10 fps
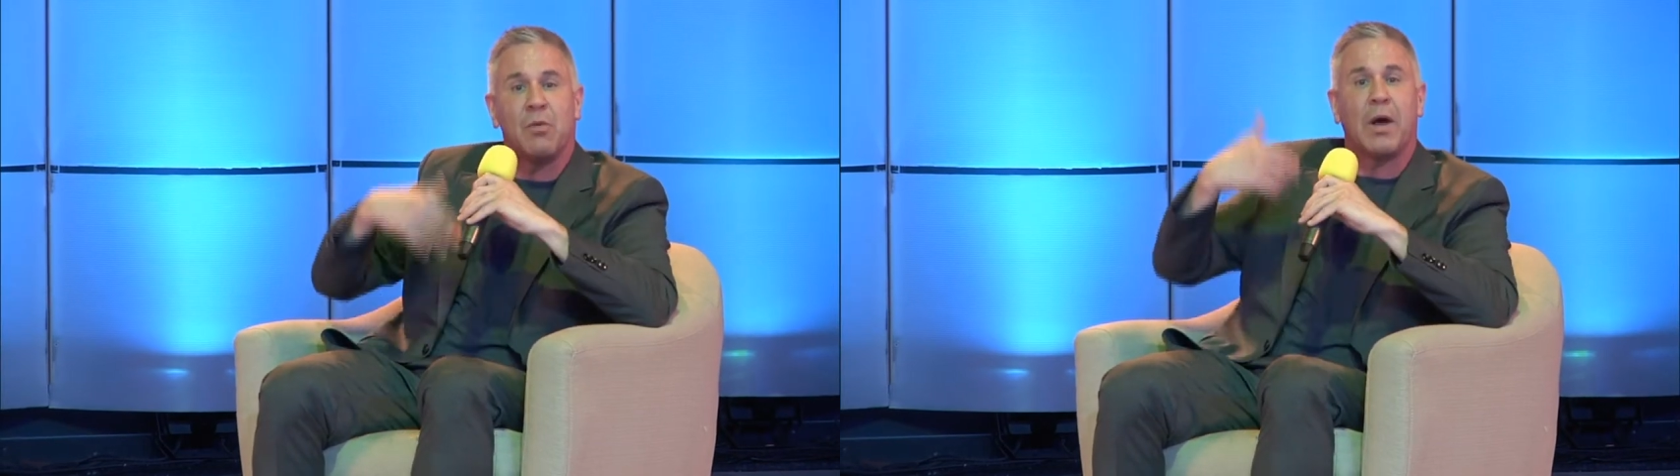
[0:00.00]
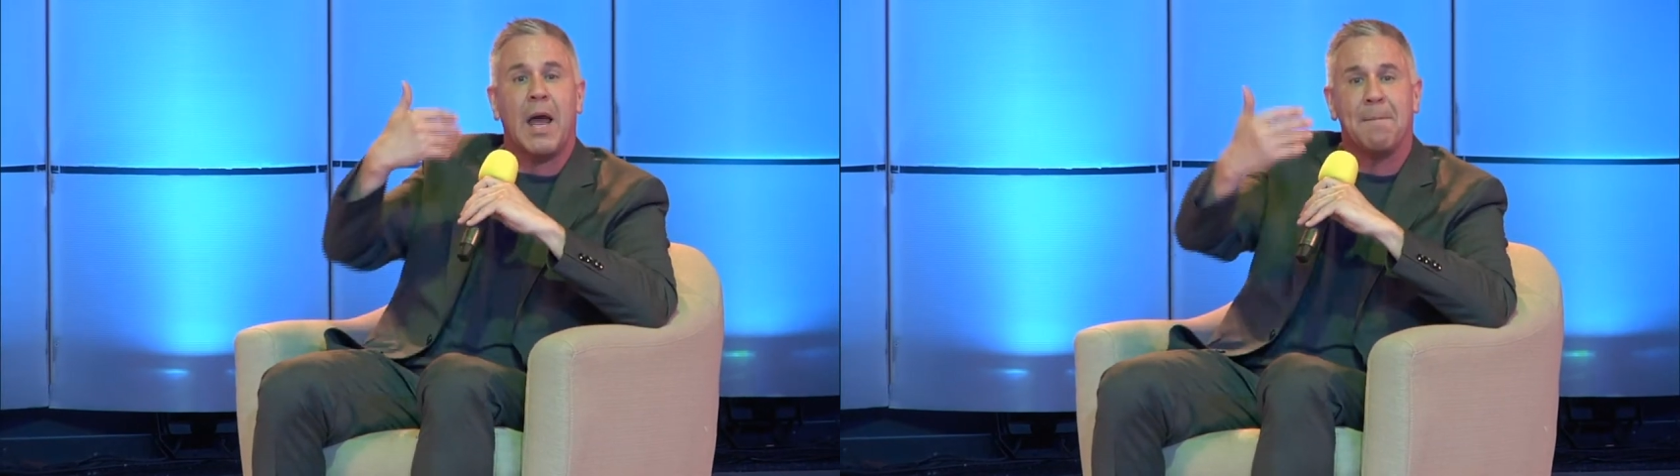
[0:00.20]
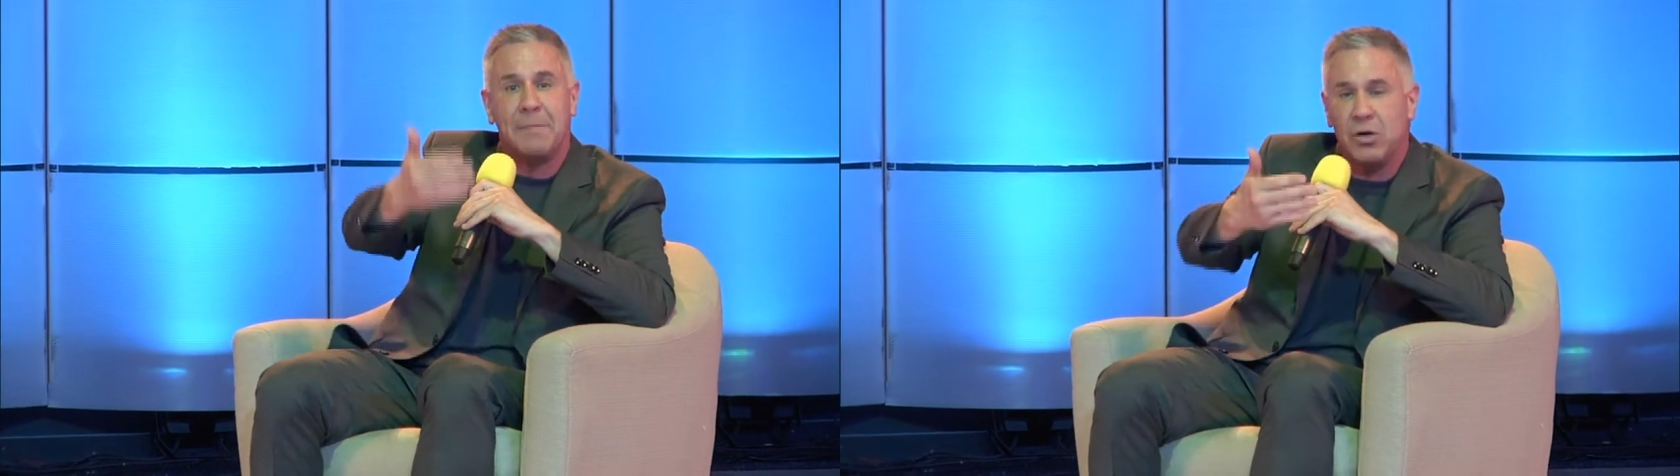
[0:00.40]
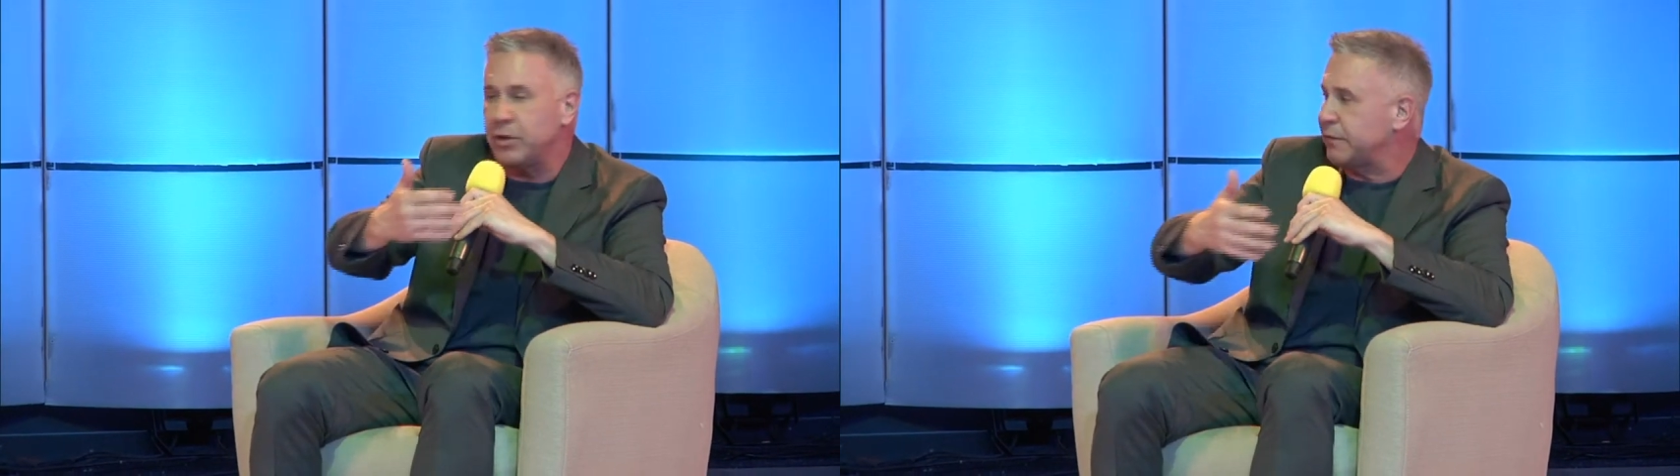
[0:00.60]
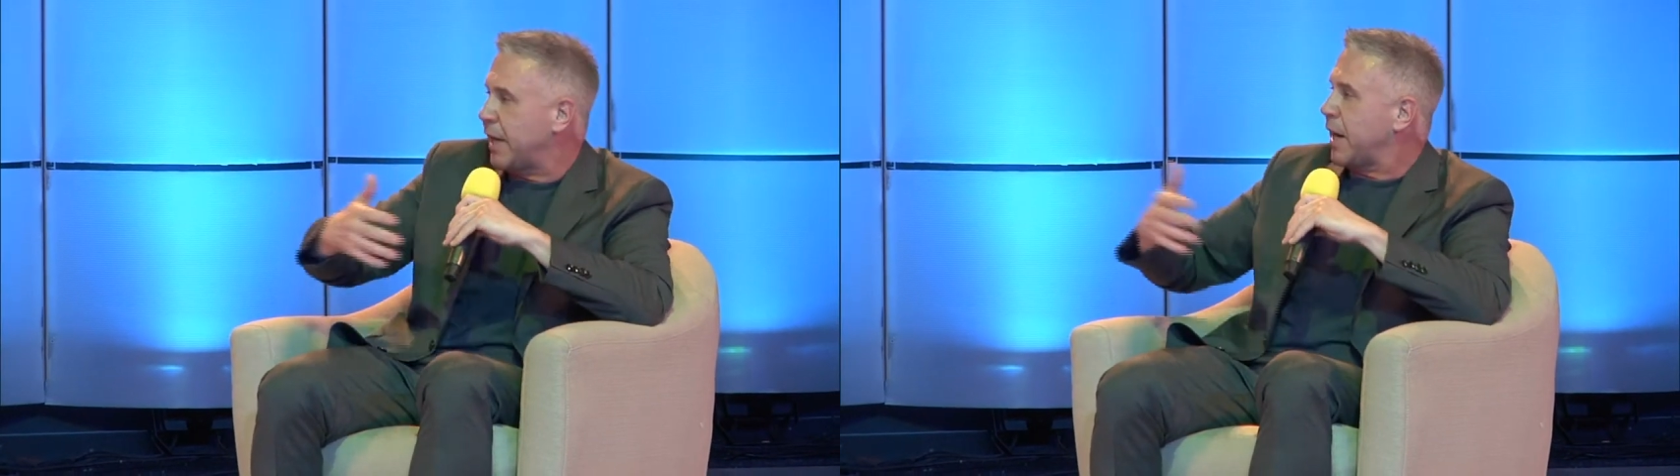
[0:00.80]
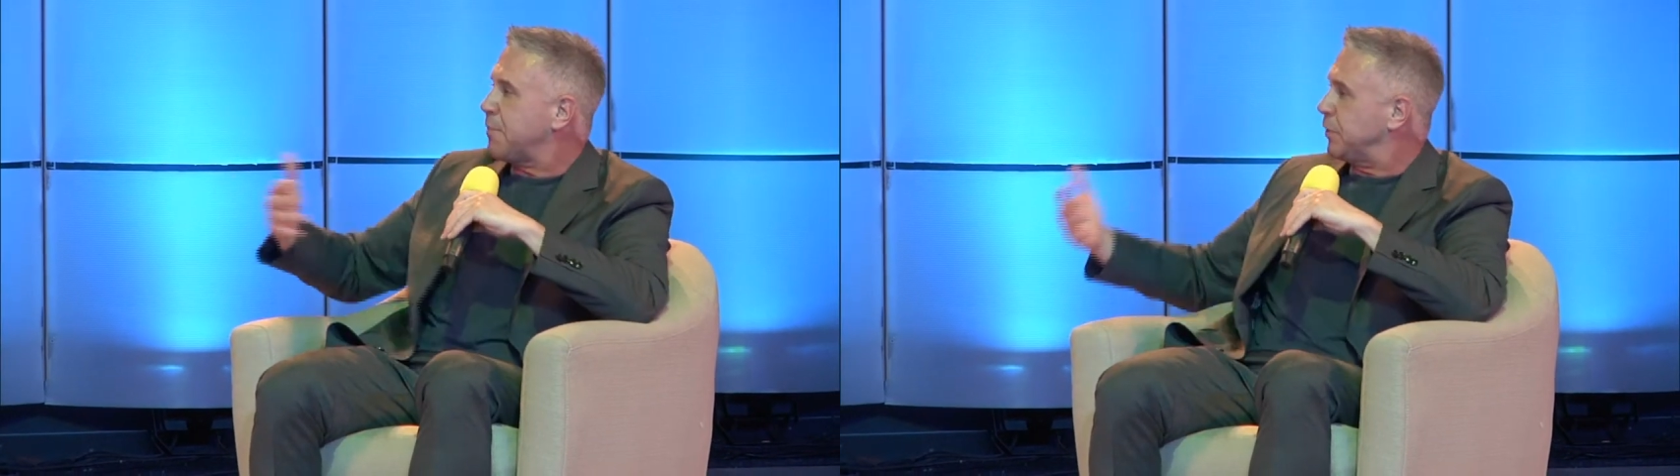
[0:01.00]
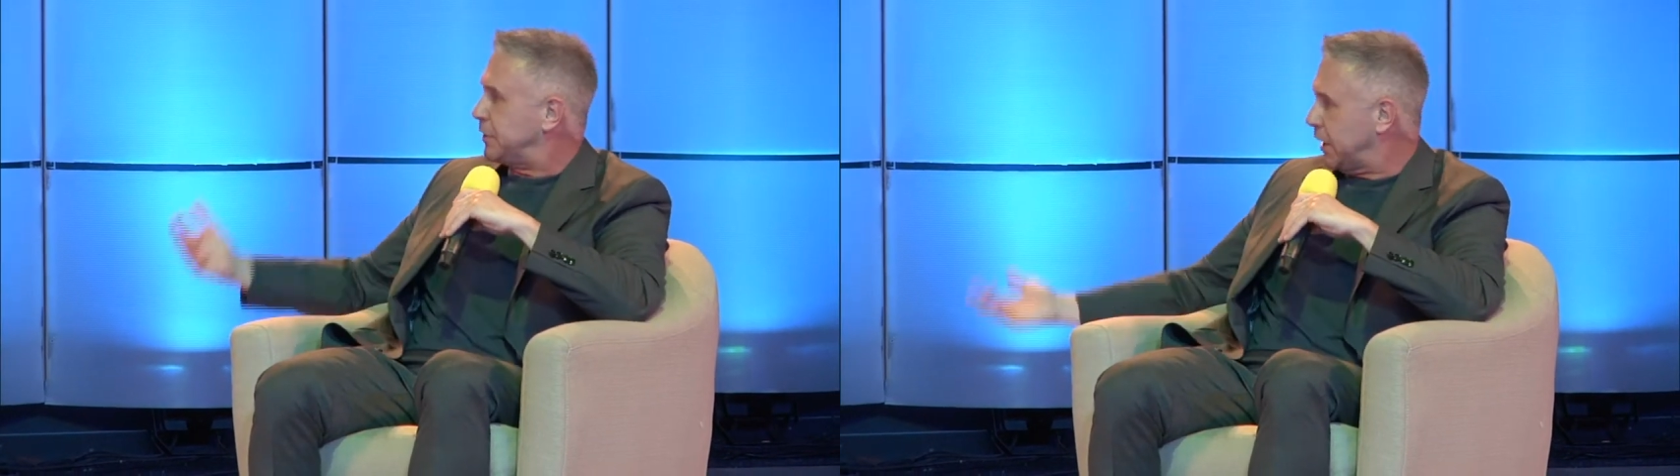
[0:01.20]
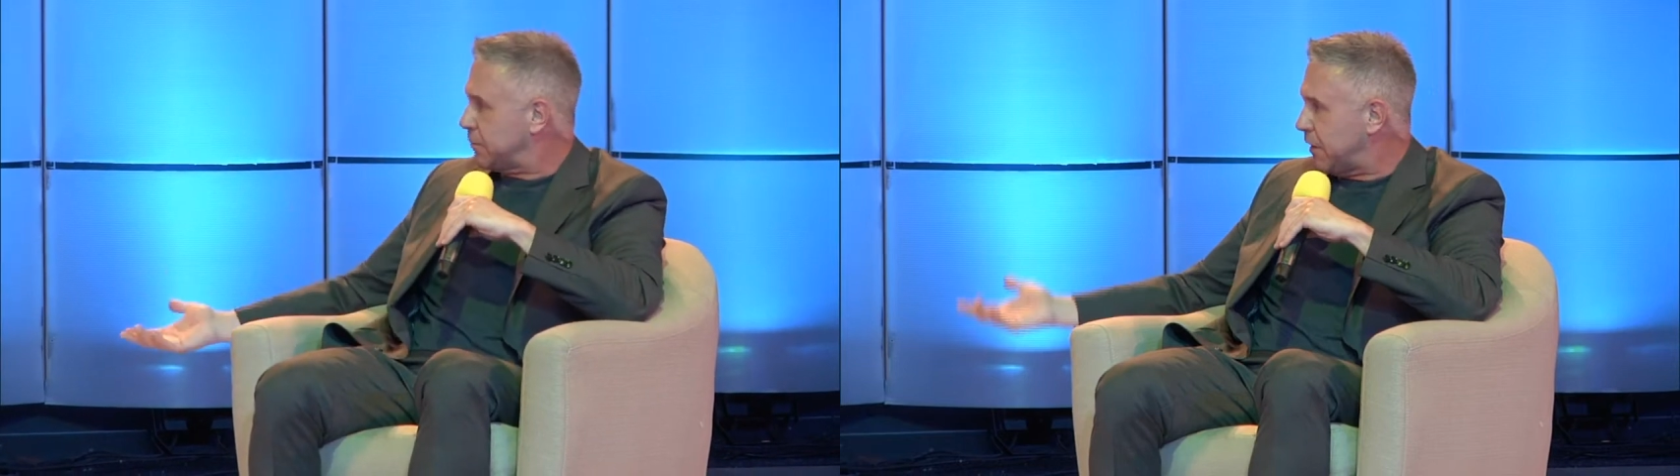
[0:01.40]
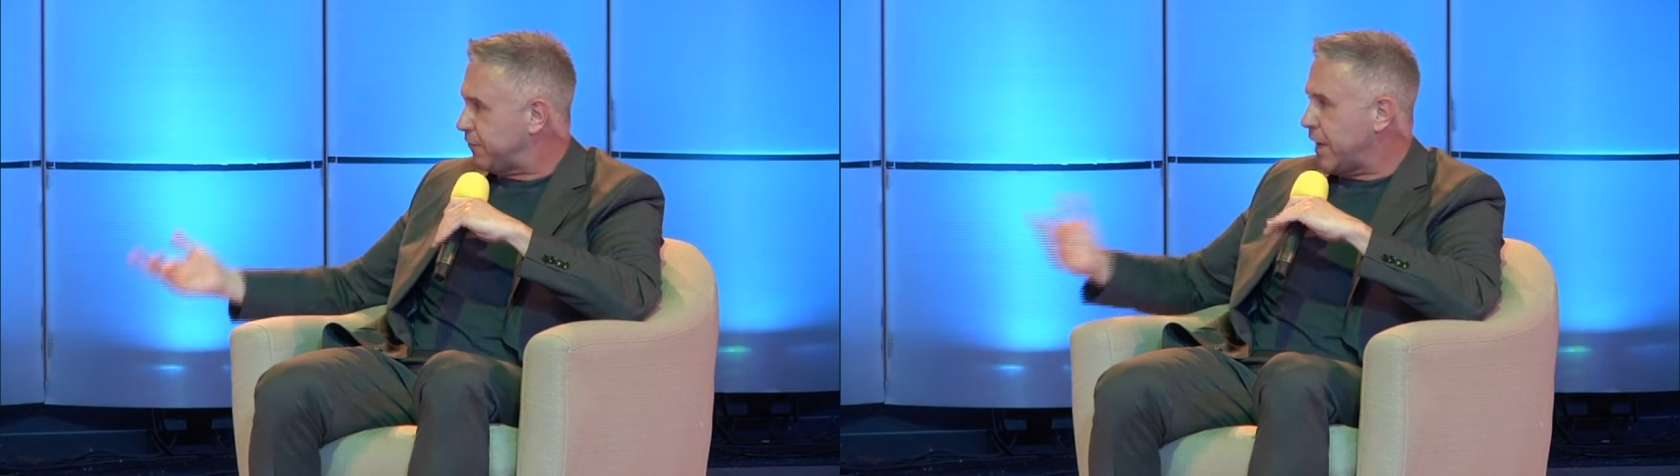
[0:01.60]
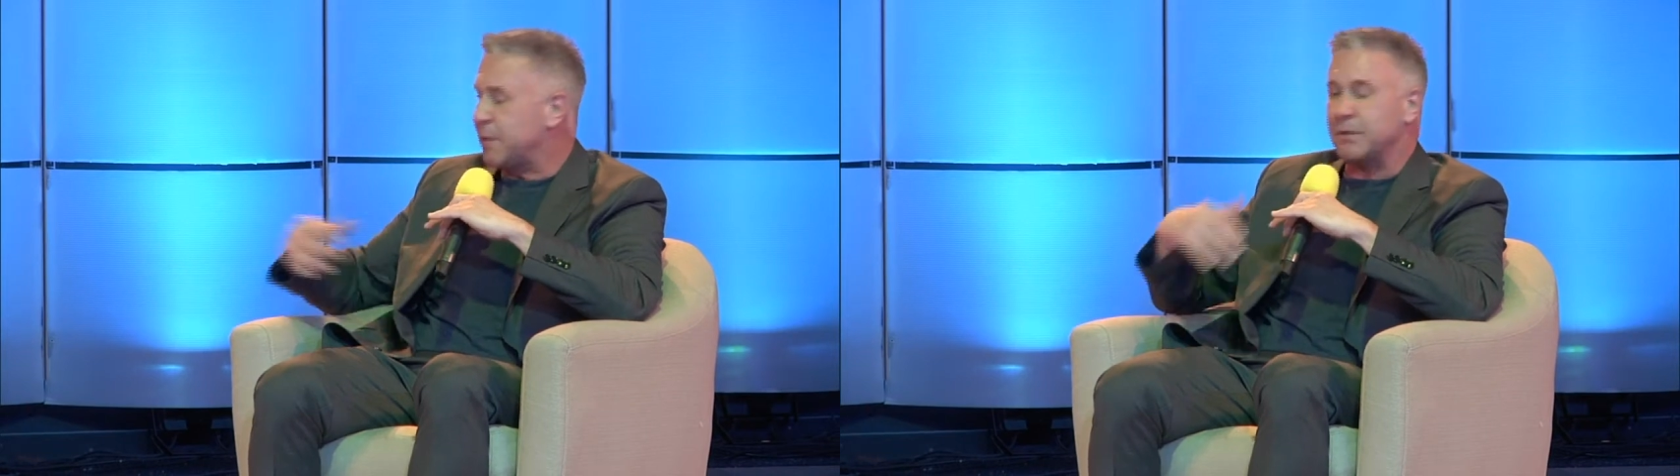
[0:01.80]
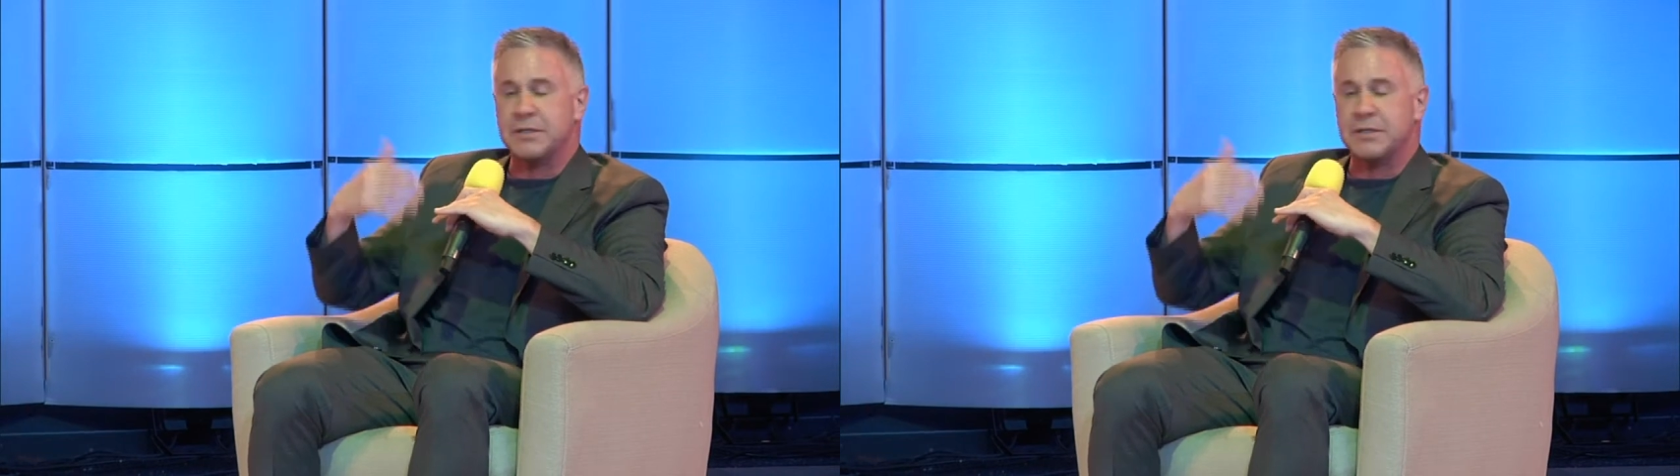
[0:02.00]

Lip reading: while I'm building that, I protect my family.